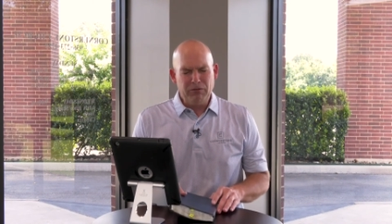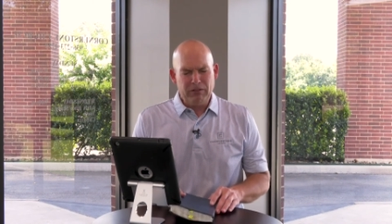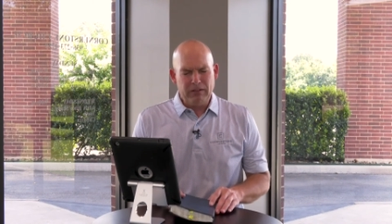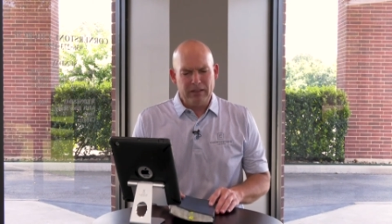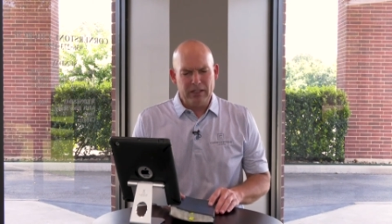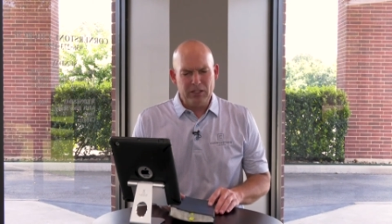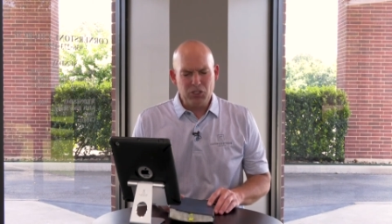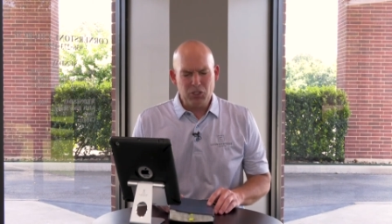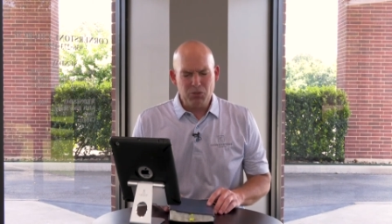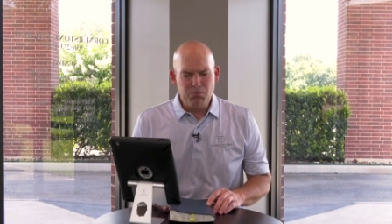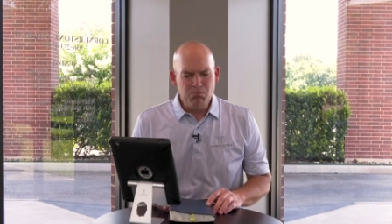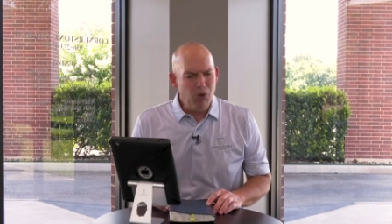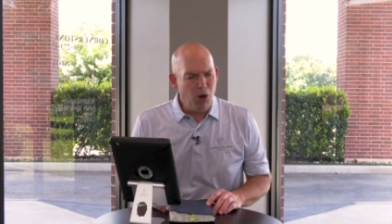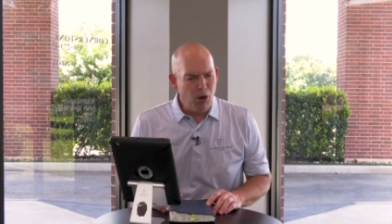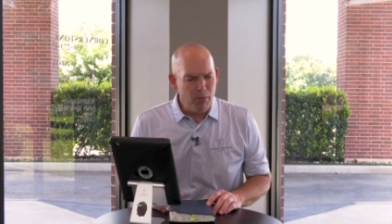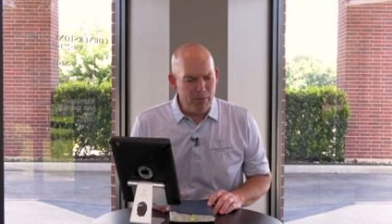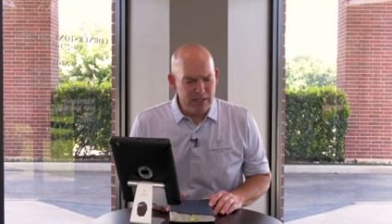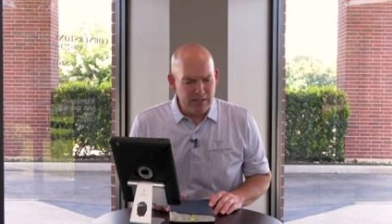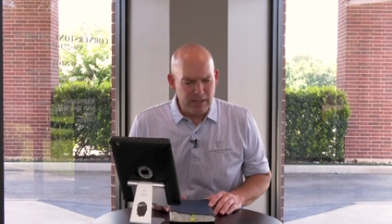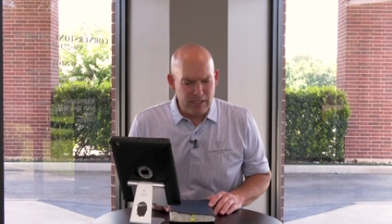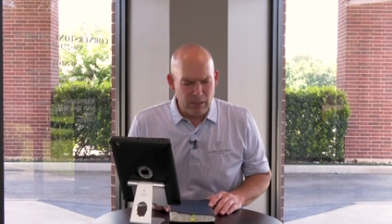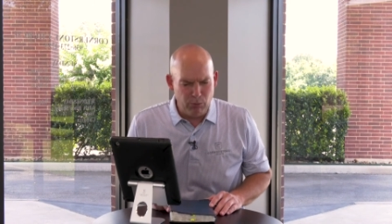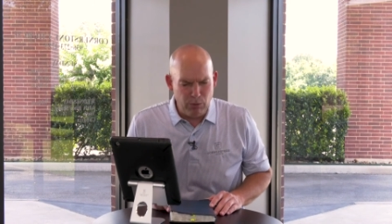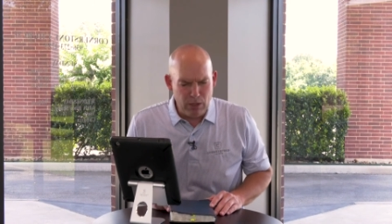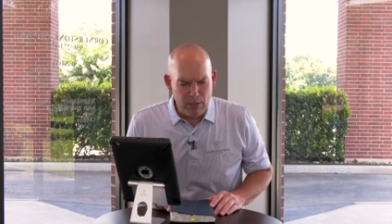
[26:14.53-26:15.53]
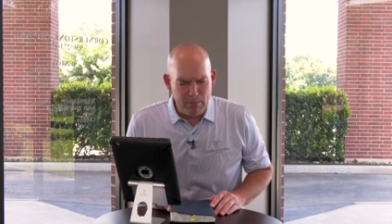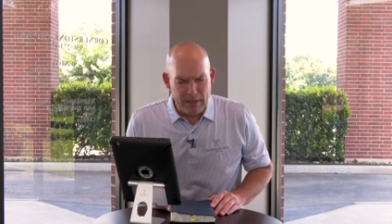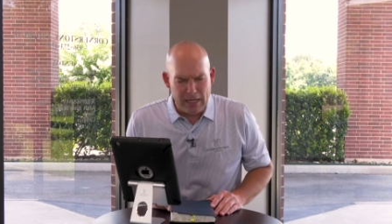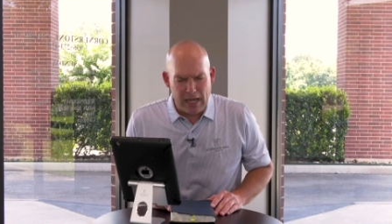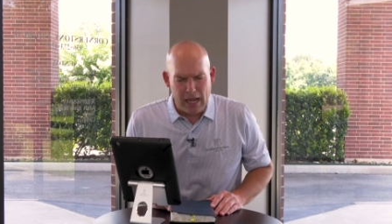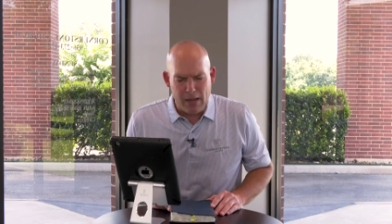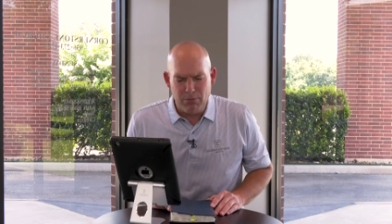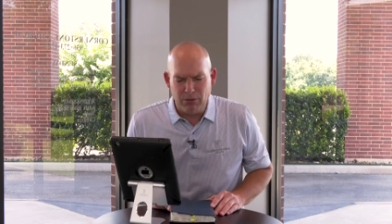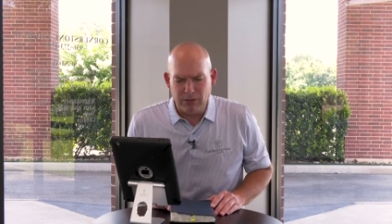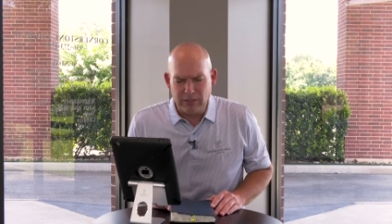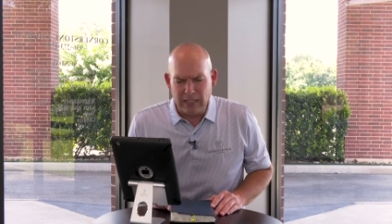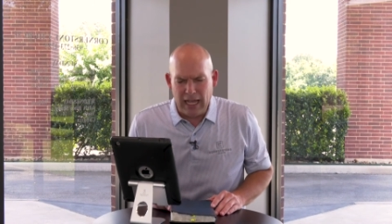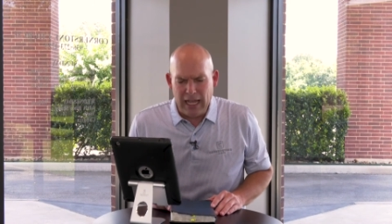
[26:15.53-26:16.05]
for this moment that we've been
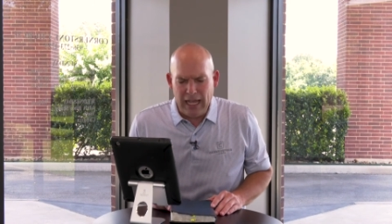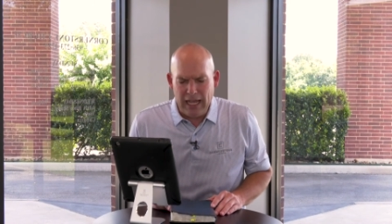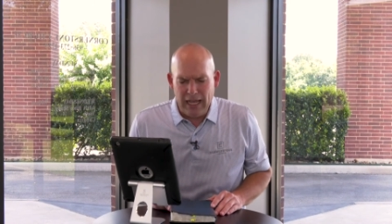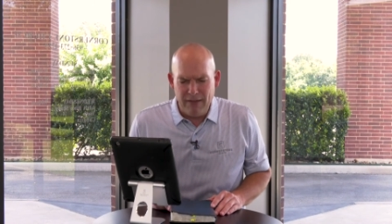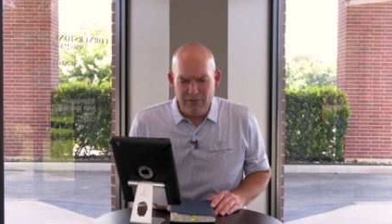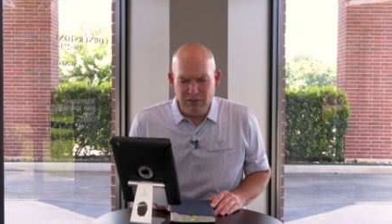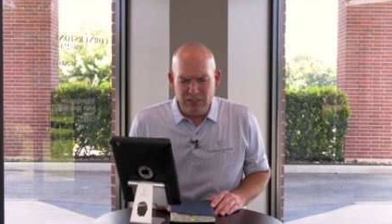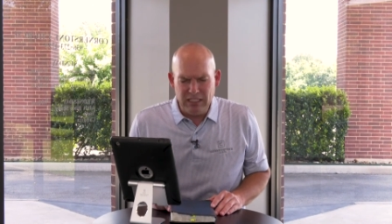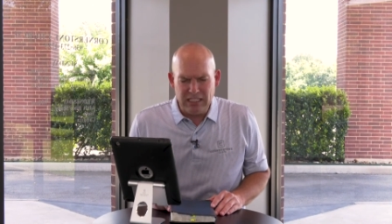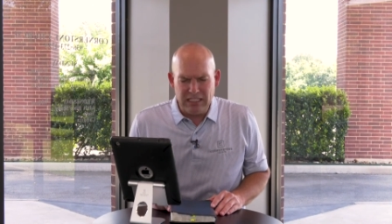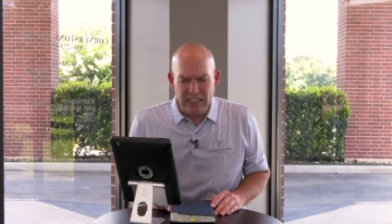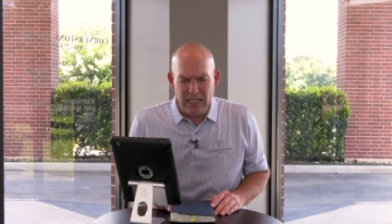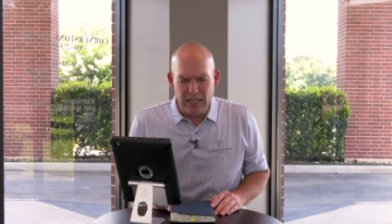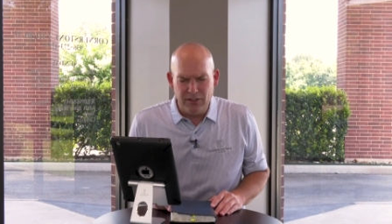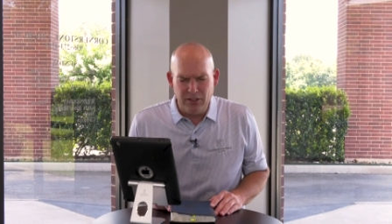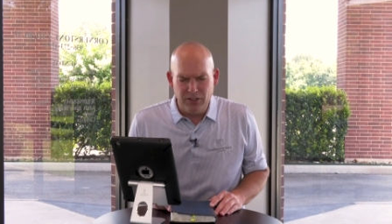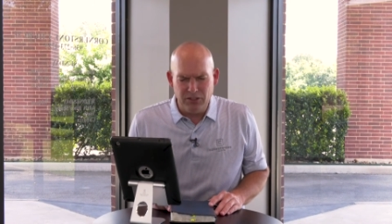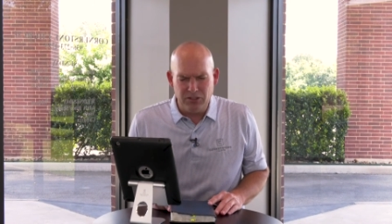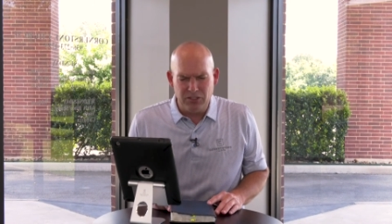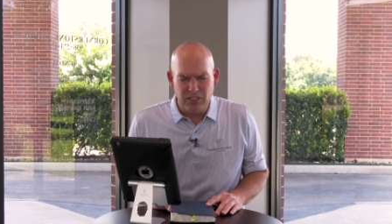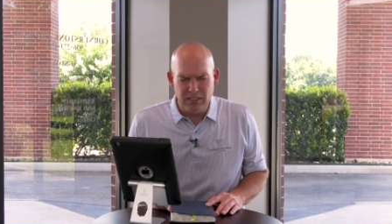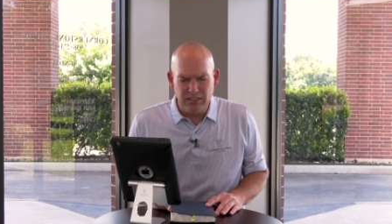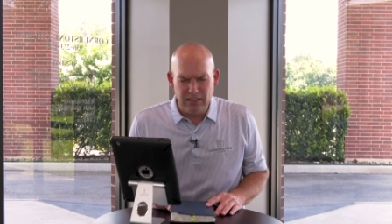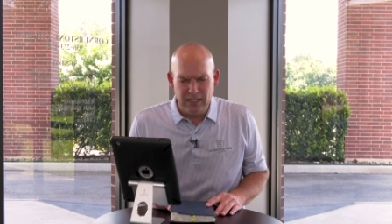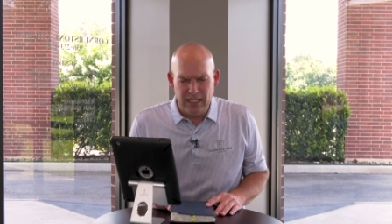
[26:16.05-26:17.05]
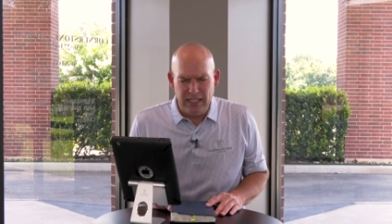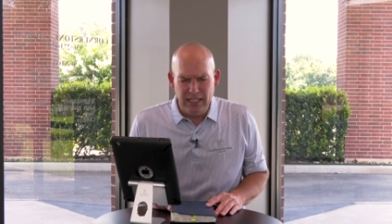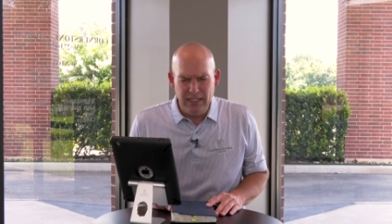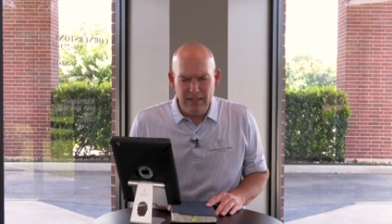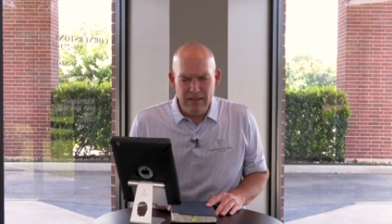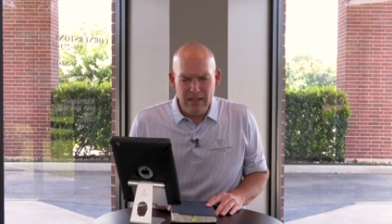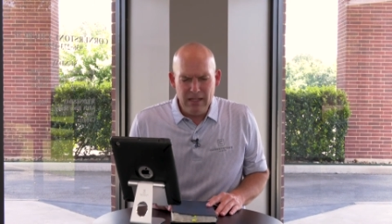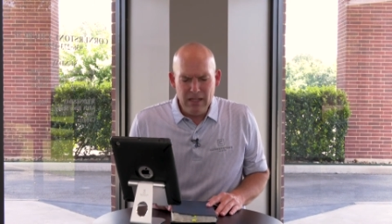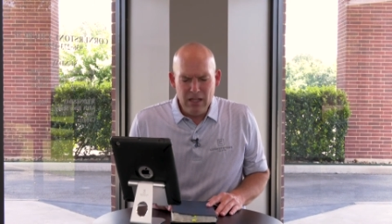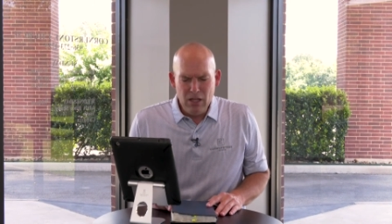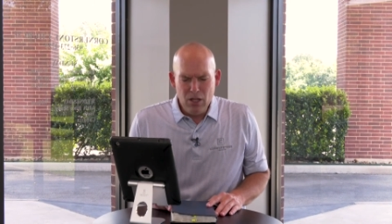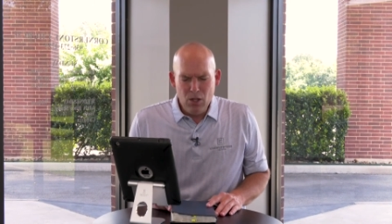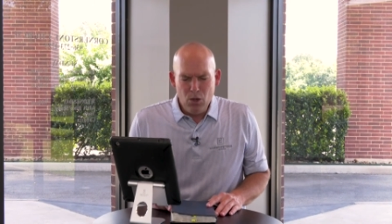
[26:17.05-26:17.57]
able to have together today.
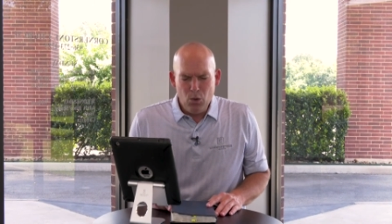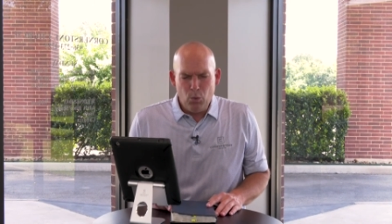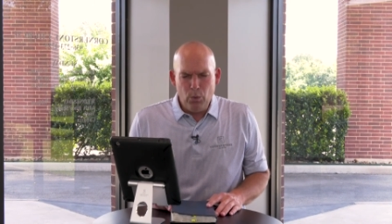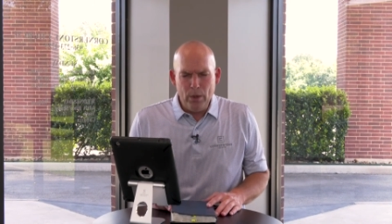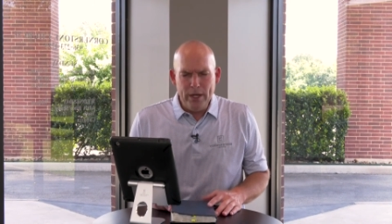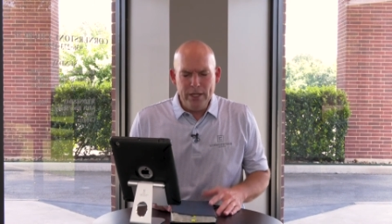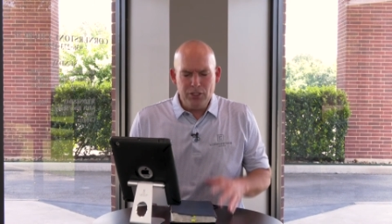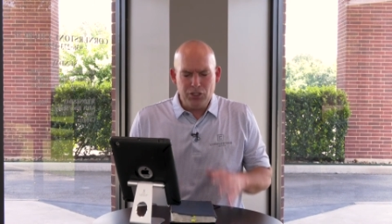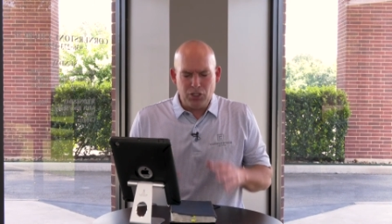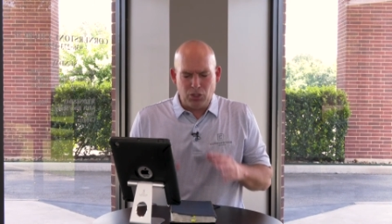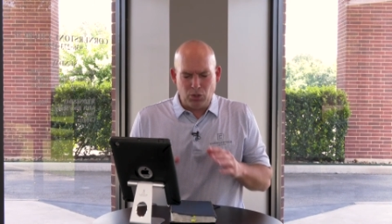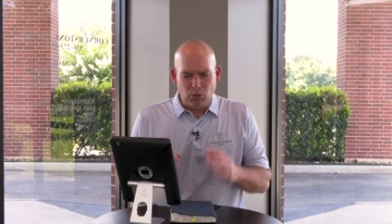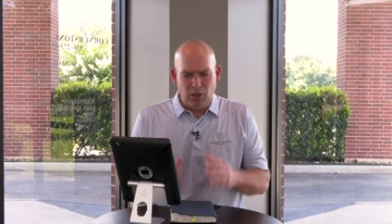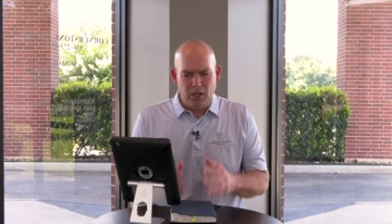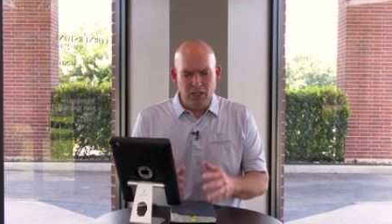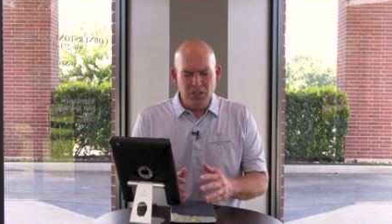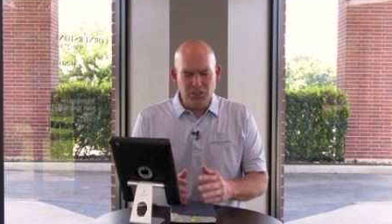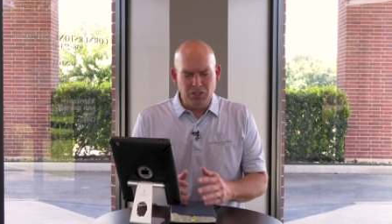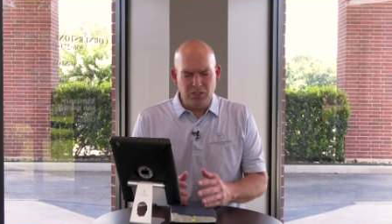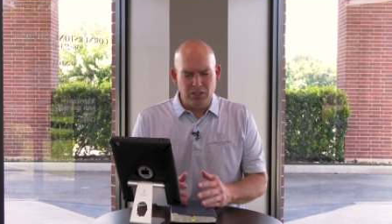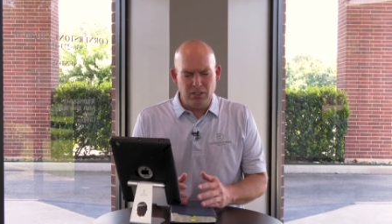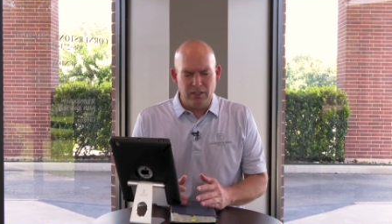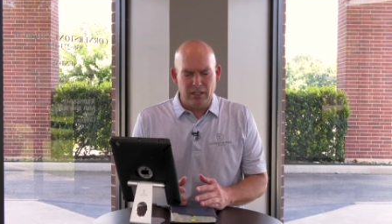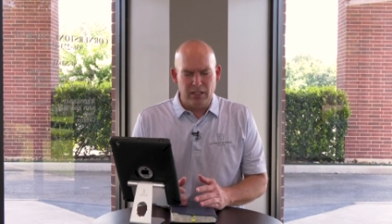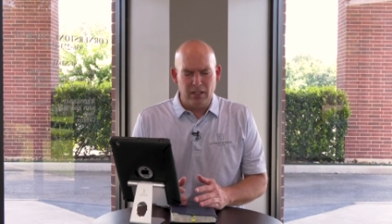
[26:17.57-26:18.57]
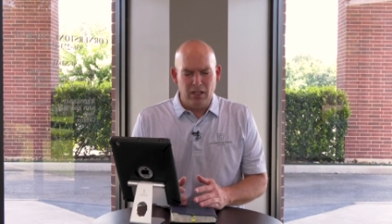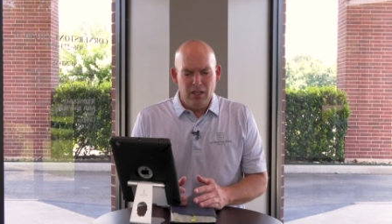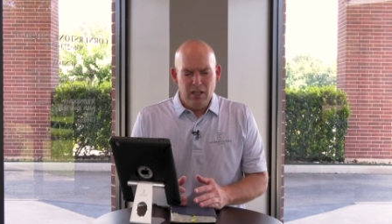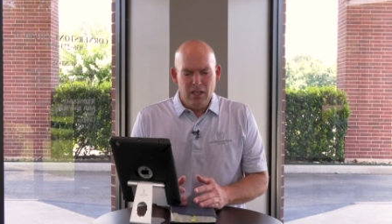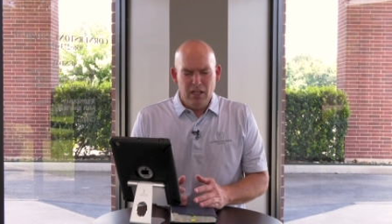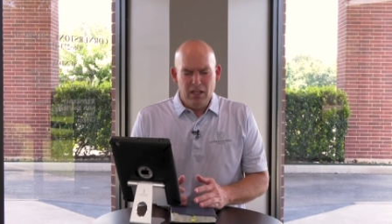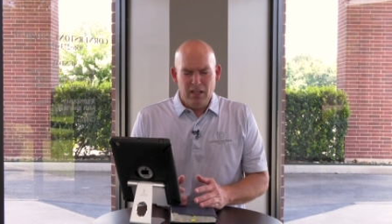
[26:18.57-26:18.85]
We trust in the